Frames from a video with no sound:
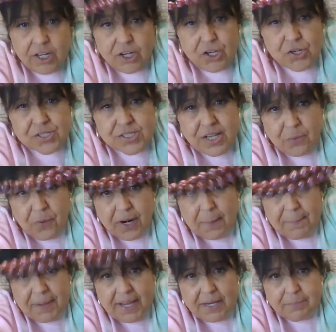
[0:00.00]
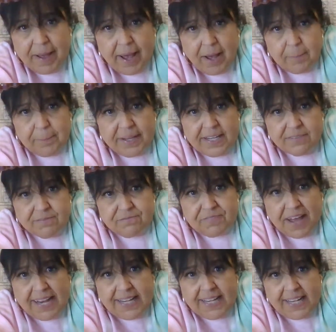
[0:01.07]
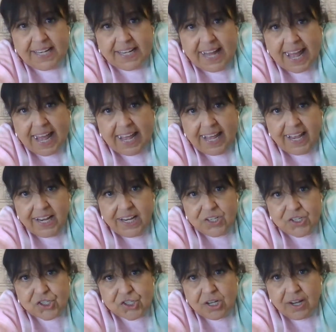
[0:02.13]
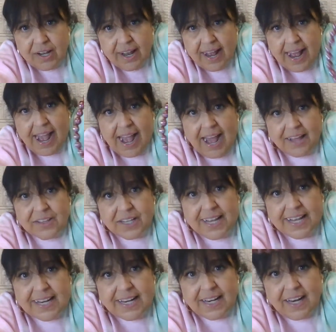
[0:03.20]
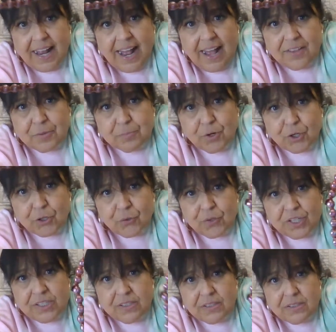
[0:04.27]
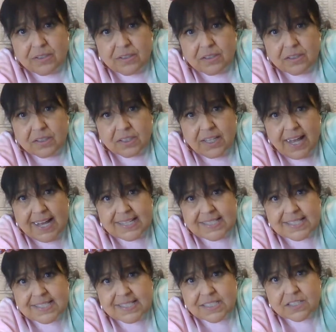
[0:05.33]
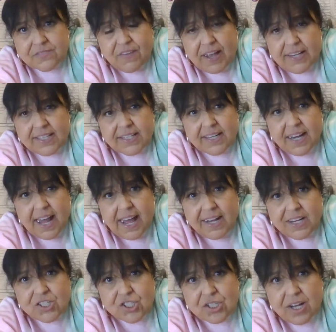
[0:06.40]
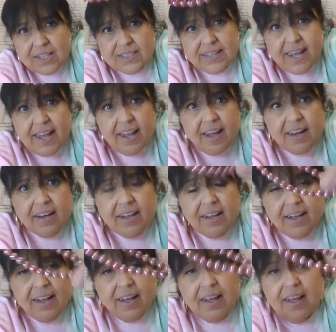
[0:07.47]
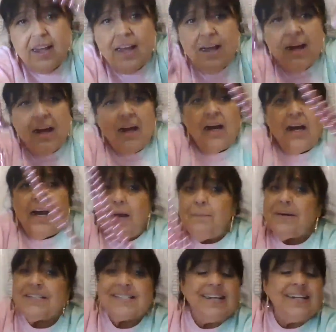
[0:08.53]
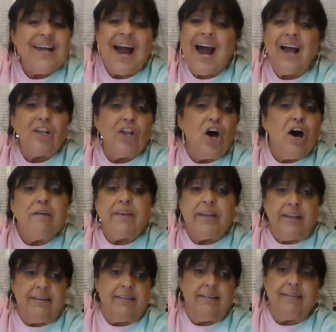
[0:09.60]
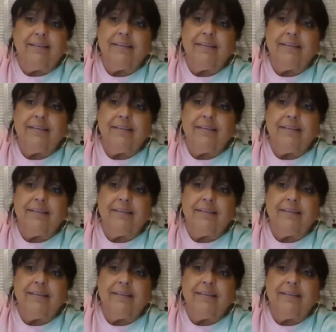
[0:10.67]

You see what I mean by them being faded and aged? How the mercury glass gets faded and aged like that. But see, now I love it.